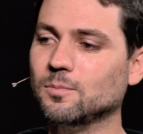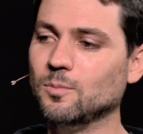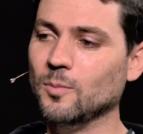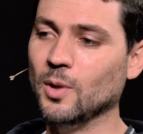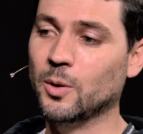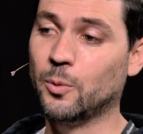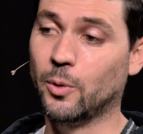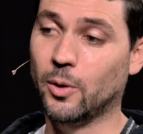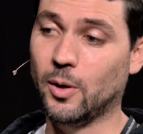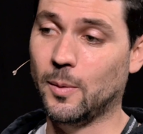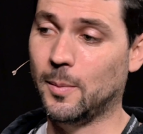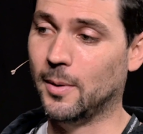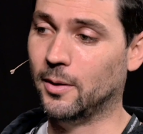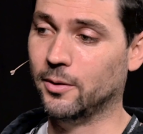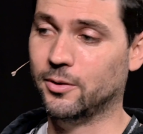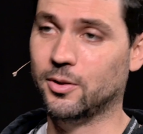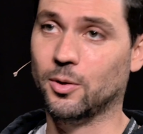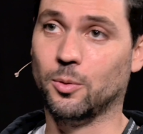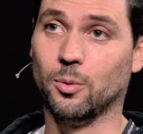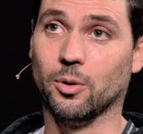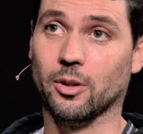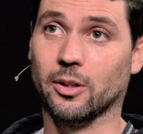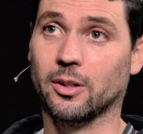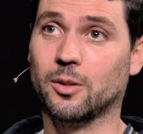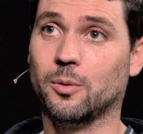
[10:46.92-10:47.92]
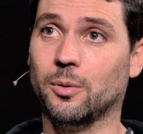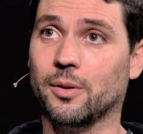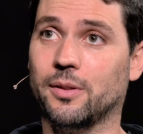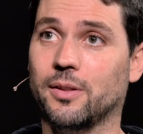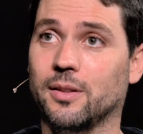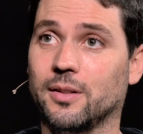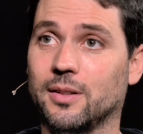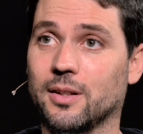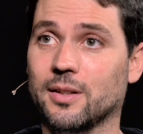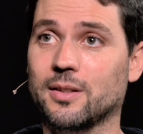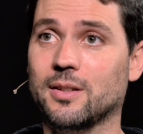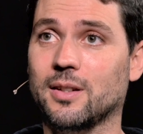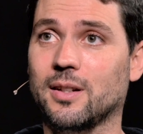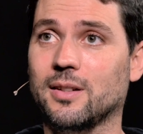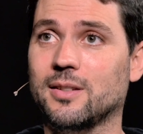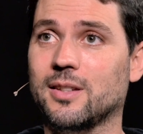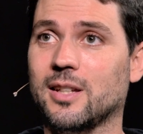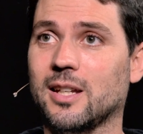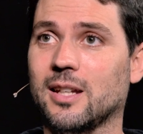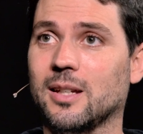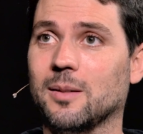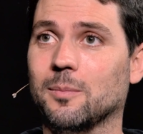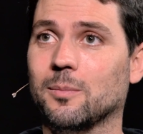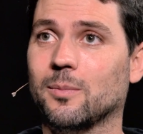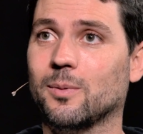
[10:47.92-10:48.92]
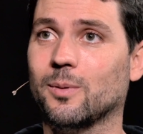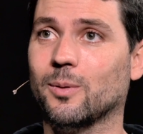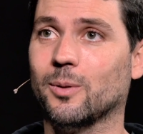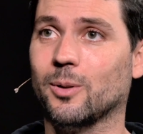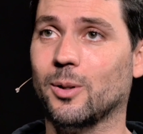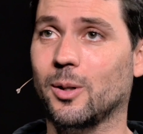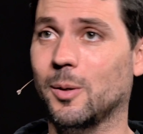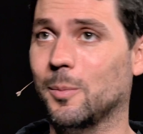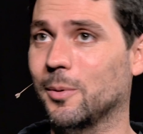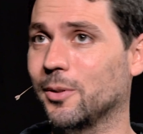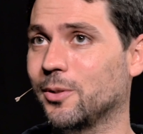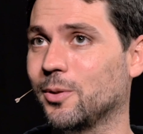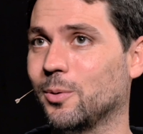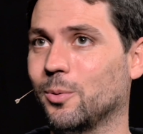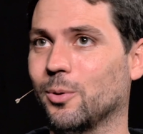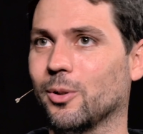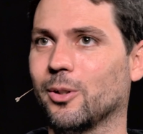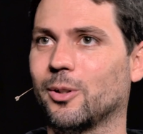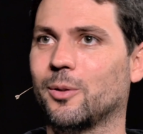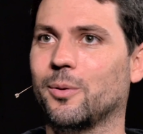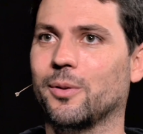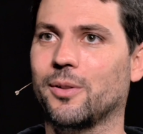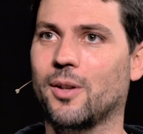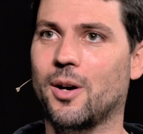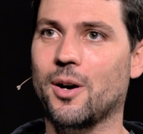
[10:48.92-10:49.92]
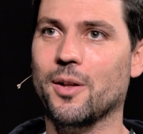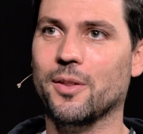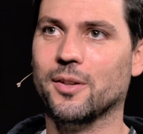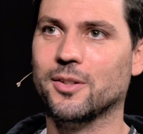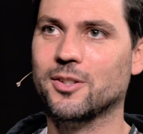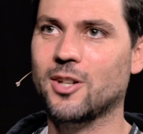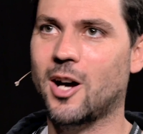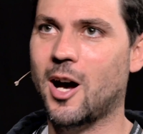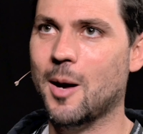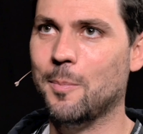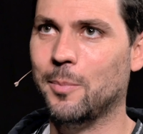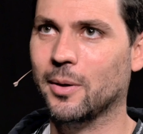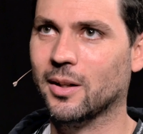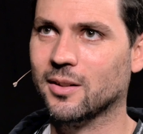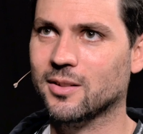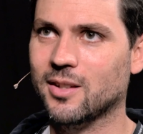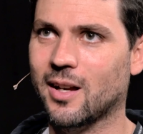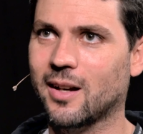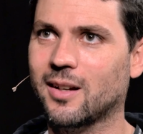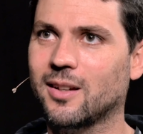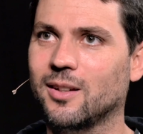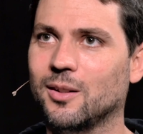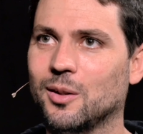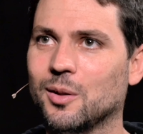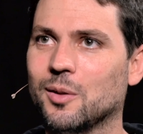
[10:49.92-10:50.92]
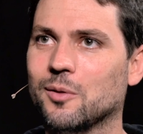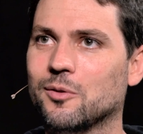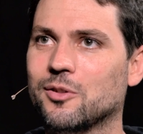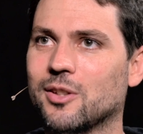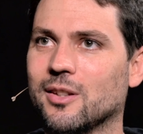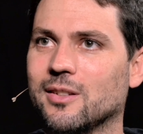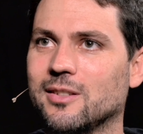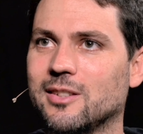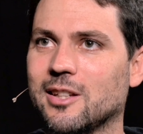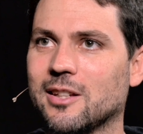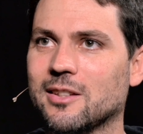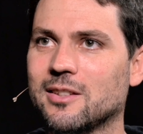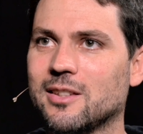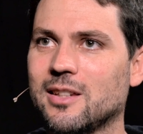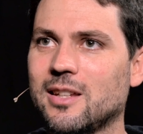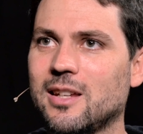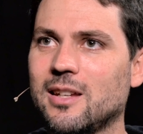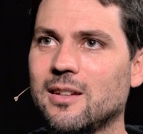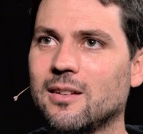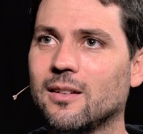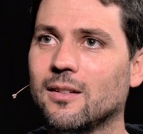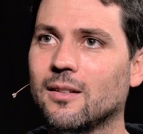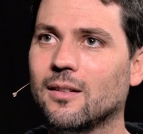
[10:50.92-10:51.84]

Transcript: we were able to work with the Disney team. We were able to work with all the top executives at Disney.